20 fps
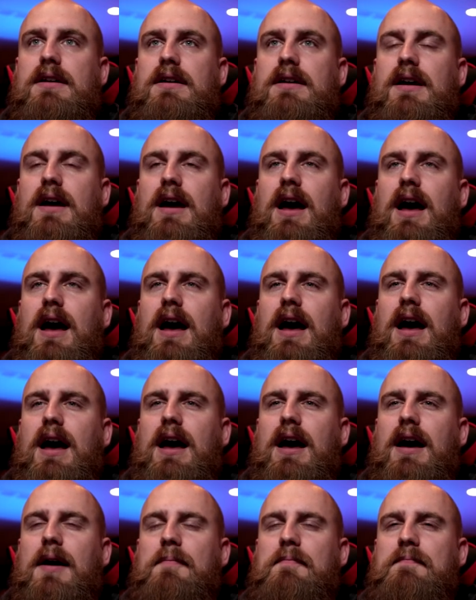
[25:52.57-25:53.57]

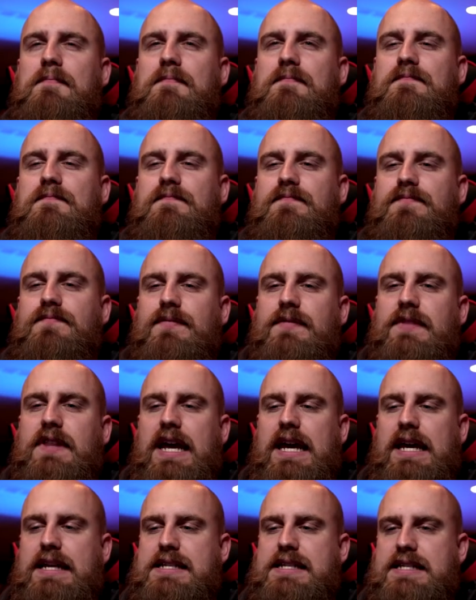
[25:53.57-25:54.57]
um,
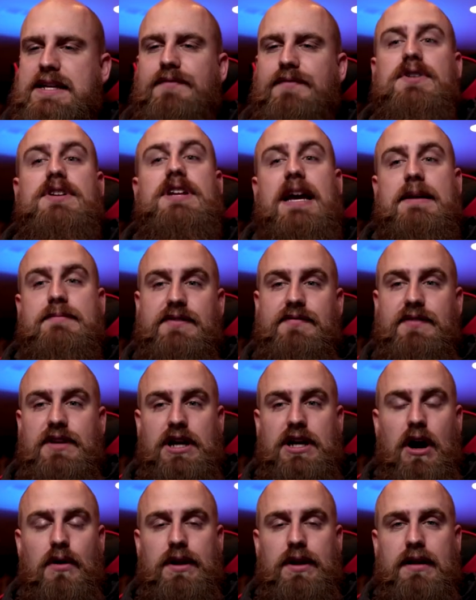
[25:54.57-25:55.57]
like different types of
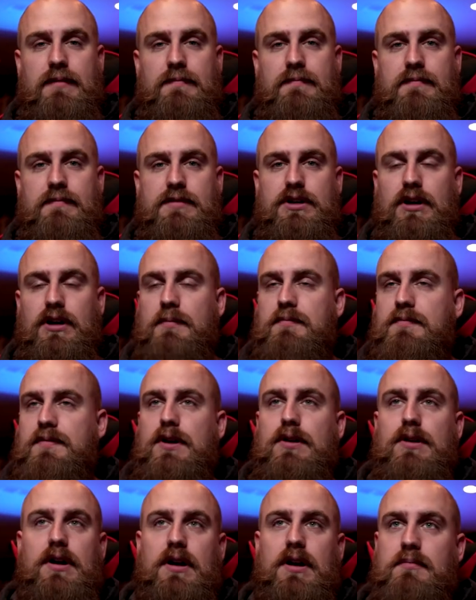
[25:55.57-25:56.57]
encoding. Your
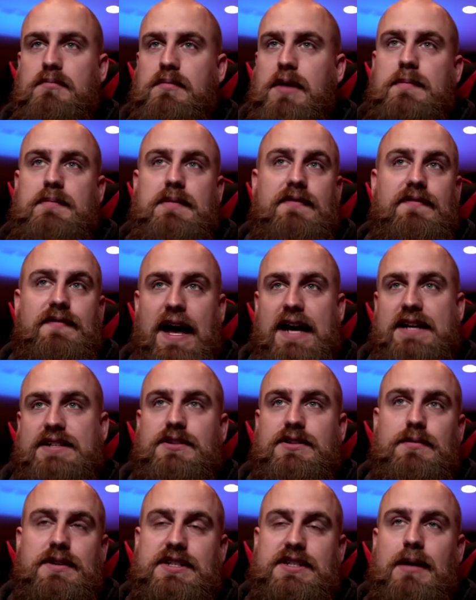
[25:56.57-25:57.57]
computer might be
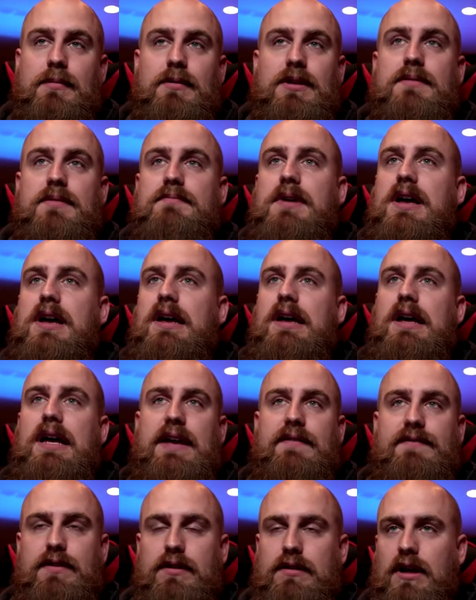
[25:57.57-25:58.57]
faster with some of them.
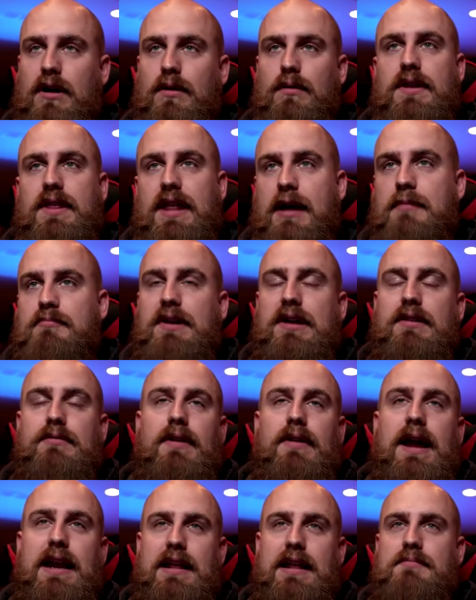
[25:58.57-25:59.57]
If you lower that bit
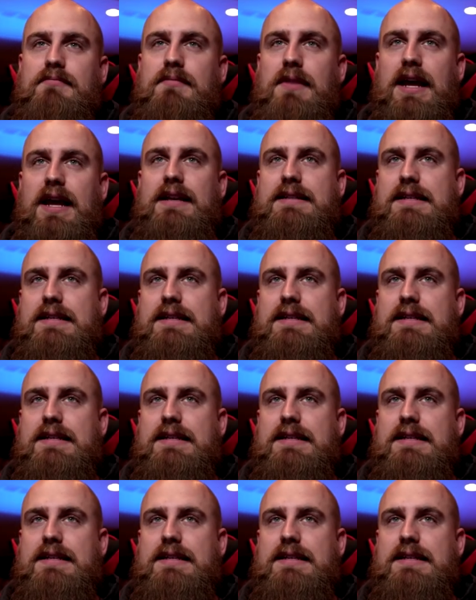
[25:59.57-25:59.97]
rate, it might